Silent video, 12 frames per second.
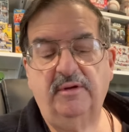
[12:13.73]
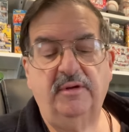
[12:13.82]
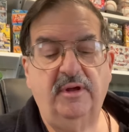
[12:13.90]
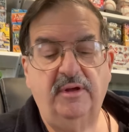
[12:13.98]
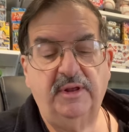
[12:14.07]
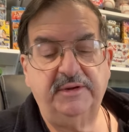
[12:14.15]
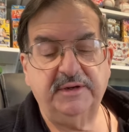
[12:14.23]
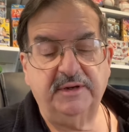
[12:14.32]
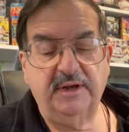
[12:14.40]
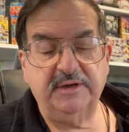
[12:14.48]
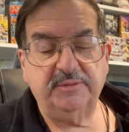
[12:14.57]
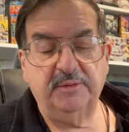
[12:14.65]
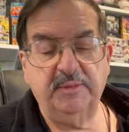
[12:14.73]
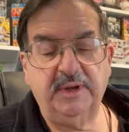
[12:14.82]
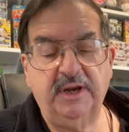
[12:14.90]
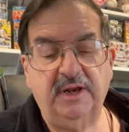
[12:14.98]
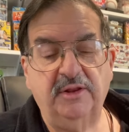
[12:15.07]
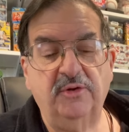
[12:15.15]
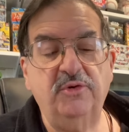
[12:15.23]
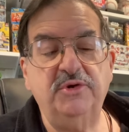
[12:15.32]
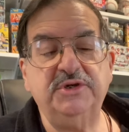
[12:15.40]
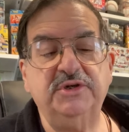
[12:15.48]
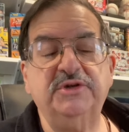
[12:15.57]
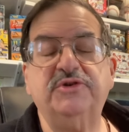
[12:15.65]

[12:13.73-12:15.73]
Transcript: Oh, that's a nice one. We got an Illusions